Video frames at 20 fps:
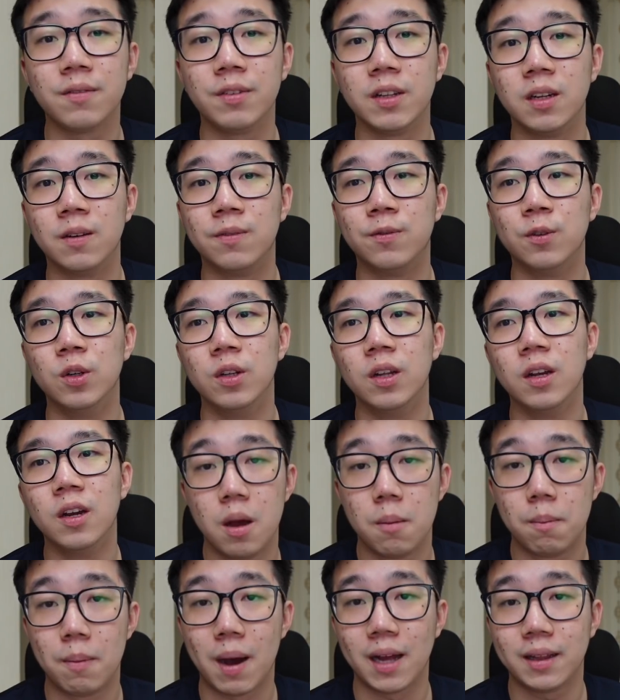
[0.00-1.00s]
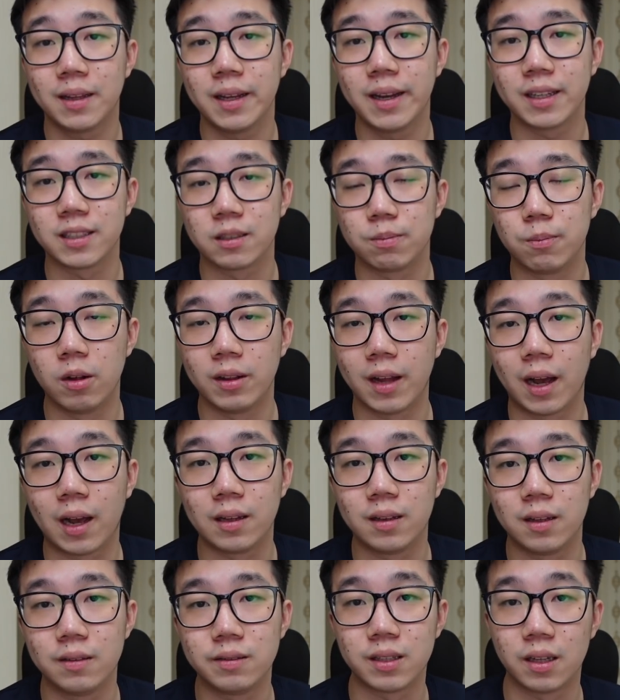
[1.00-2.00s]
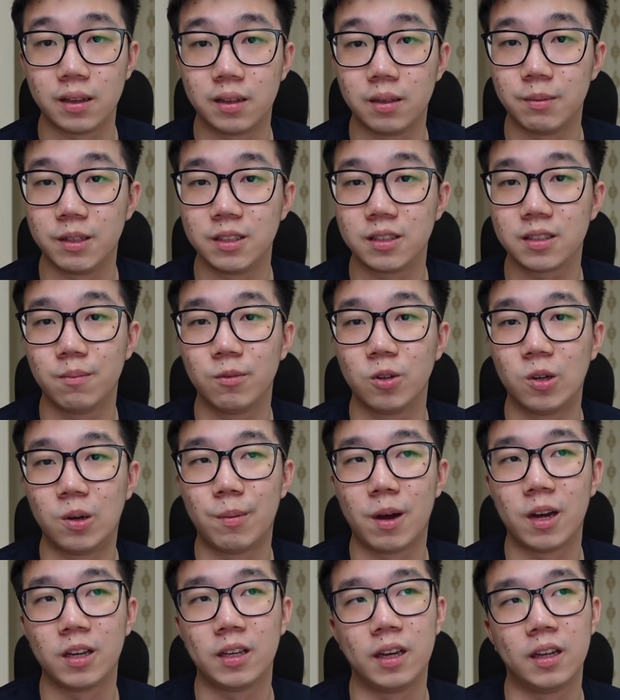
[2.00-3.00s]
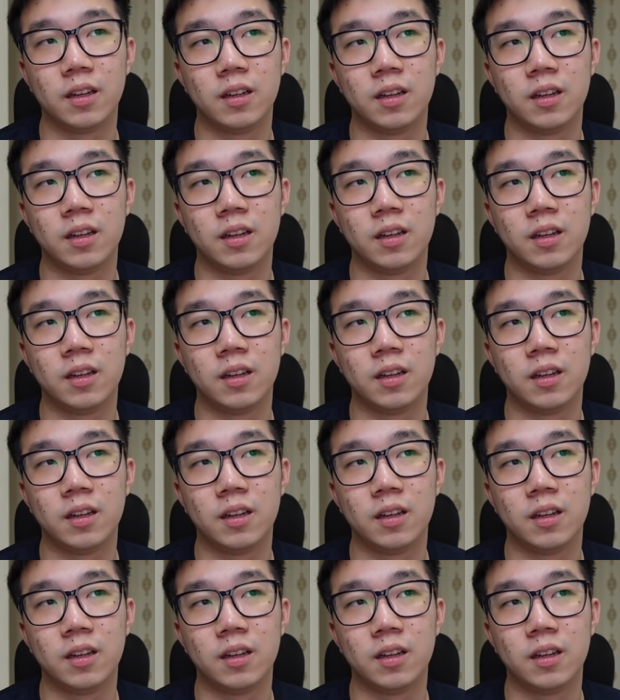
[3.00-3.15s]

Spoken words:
in the foot, but I think as more negative sentiments come to the market,